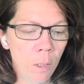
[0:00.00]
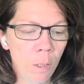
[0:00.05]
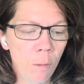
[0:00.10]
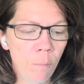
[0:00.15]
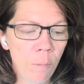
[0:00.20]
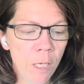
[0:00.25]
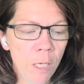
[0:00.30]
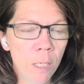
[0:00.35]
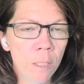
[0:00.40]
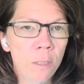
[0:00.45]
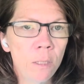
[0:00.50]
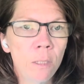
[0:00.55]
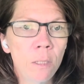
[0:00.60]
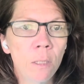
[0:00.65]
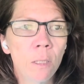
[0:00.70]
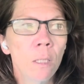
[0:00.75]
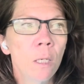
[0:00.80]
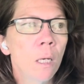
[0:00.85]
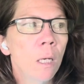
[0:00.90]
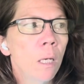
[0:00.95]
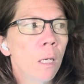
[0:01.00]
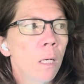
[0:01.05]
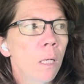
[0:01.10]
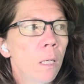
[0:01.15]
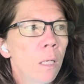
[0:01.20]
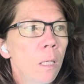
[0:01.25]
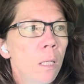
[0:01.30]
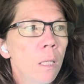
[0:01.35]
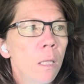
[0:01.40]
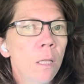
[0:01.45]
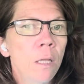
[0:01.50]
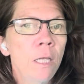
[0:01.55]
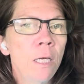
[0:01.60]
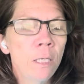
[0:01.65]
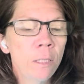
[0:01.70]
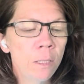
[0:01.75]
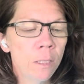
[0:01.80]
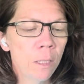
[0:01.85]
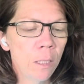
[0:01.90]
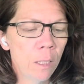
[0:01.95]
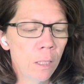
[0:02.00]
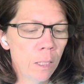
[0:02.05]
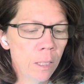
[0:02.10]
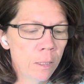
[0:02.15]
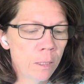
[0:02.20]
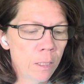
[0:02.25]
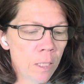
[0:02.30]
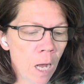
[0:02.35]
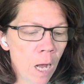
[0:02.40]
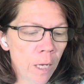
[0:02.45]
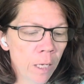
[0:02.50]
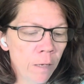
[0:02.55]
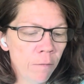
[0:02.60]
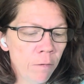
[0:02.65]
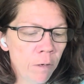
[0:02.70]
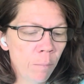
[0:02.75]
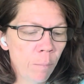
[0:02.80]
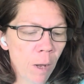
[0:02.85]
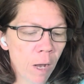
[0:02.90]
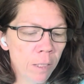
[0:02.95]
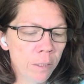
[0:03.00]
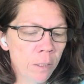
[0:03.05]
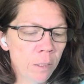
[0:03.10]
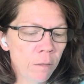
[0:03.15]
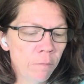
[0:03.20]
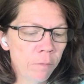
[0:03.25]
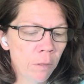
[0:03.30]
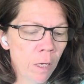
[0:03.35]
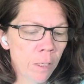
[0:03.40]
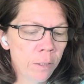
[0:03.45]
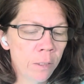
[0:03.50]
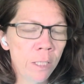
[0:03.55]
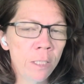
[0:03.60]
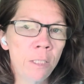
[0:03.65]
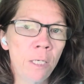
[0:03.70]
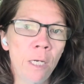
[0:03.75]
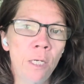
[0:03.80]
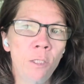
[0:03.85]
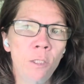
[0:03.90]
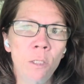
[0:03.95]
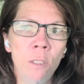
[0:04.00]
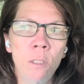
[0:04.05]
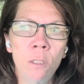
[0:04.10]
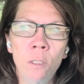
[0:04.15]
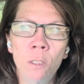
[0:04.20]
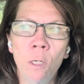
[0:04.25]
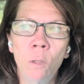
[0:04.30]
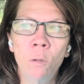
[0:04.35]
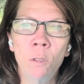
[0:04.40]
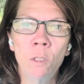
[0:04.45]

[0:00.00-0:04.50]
because this is not given a positive law citation, and so